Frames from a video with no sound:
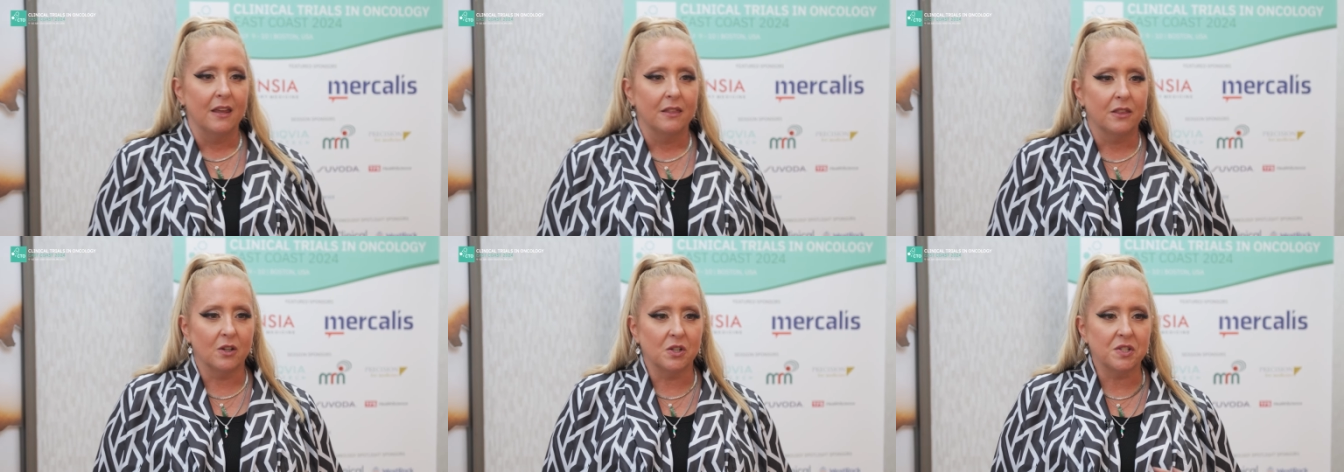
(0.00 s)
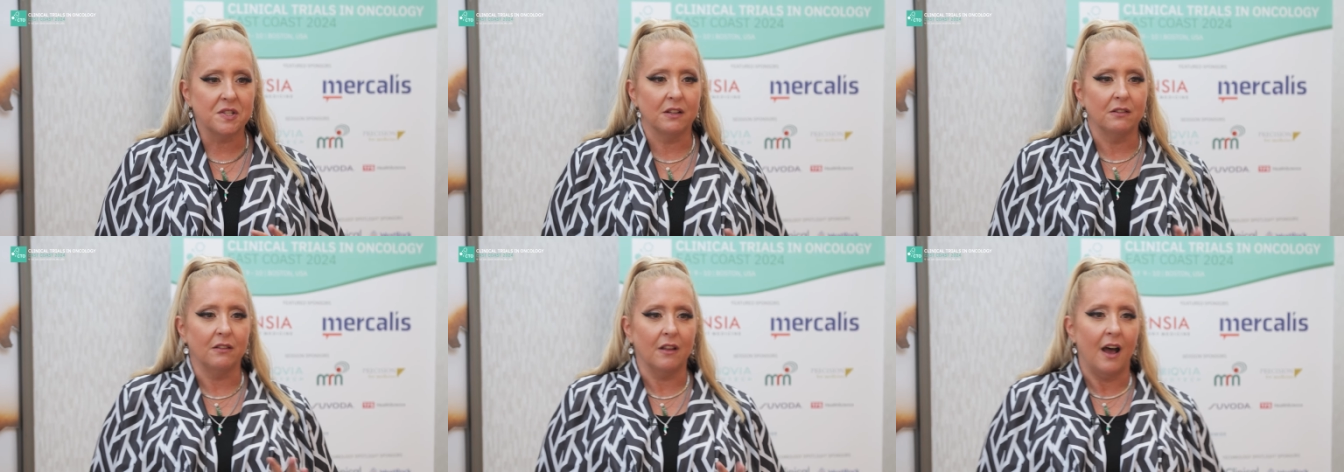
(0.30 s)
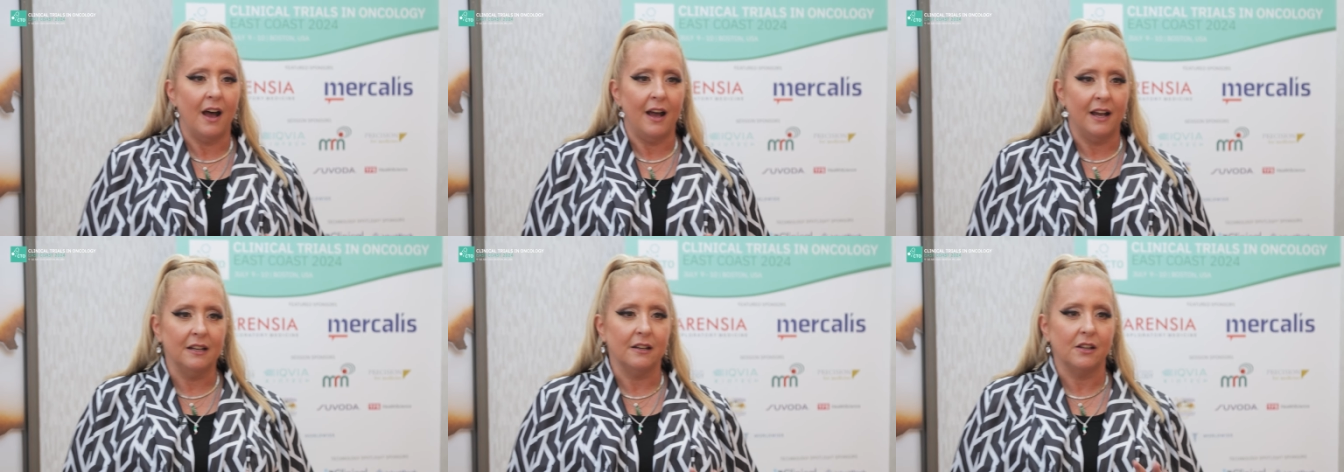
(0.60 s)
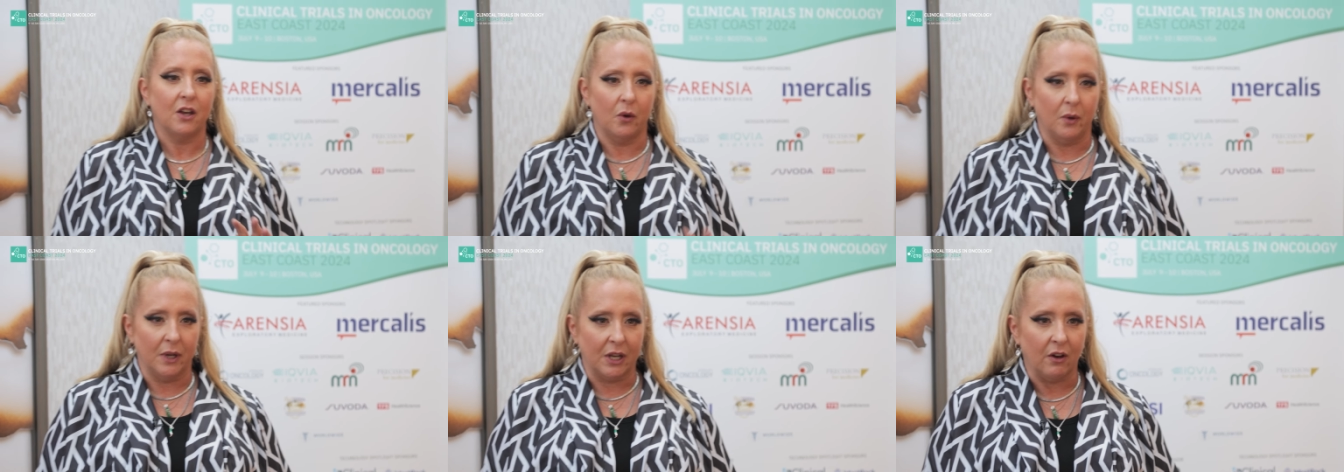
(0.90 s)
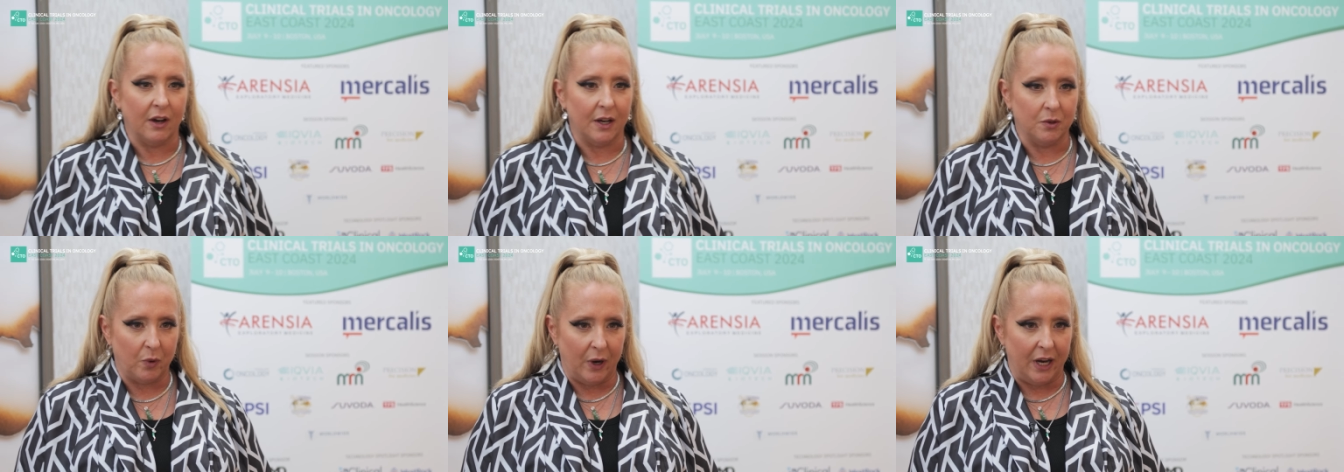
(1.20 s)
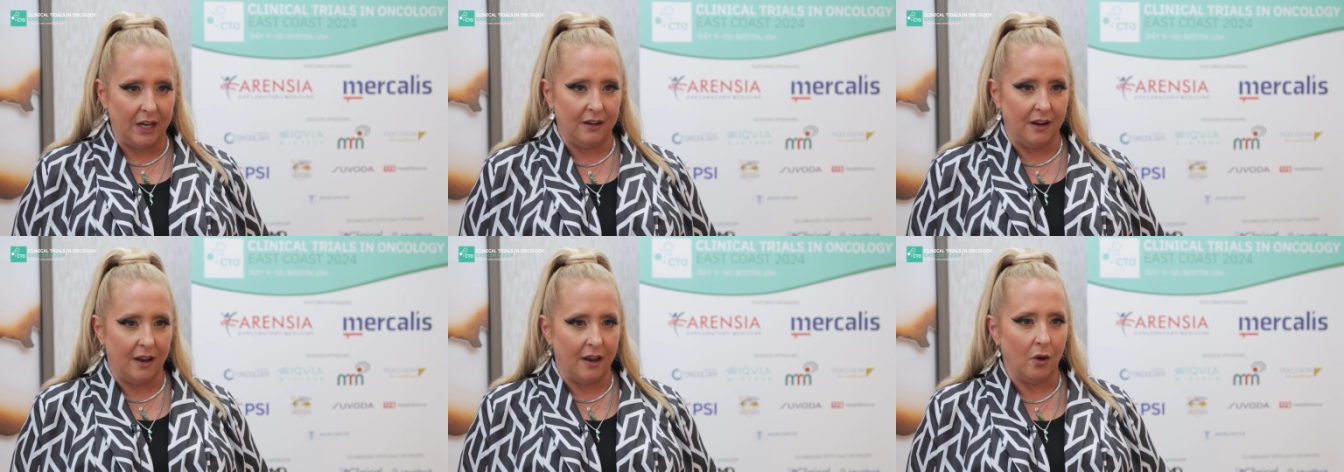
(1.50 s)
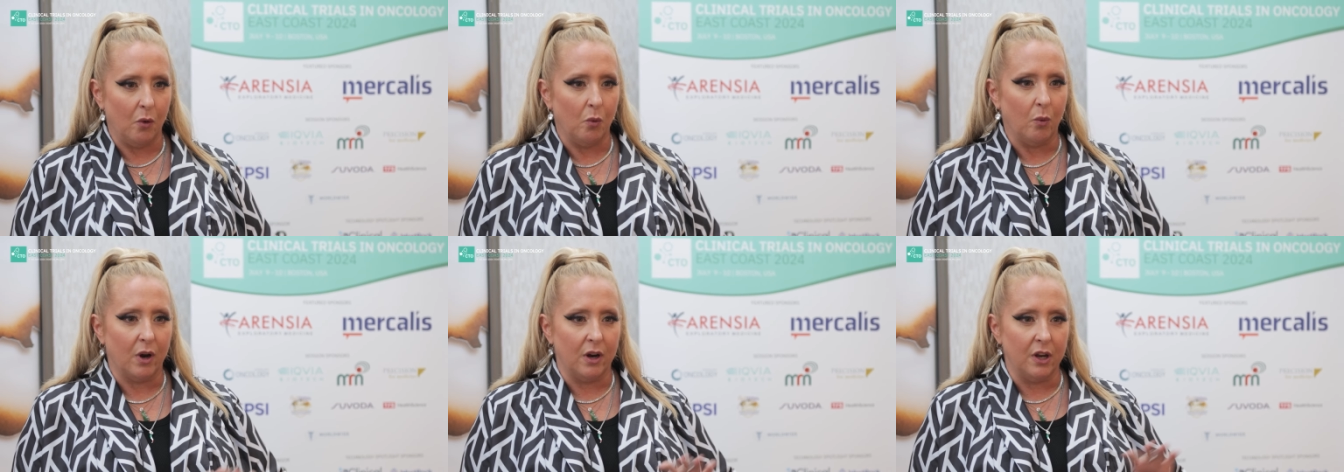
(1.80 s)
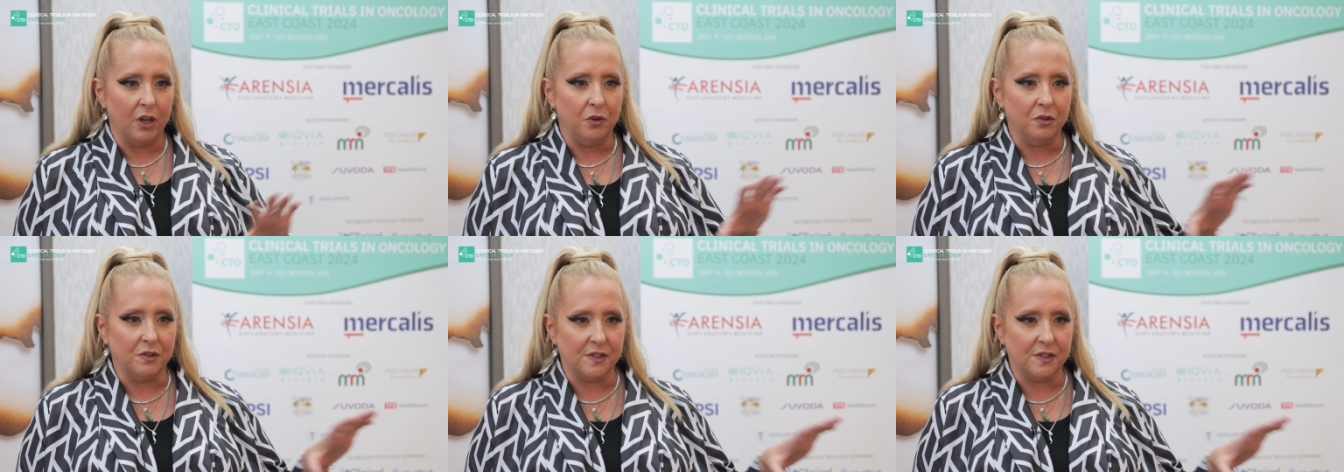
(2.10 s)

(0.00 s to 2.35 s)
There's a lot going on right now where you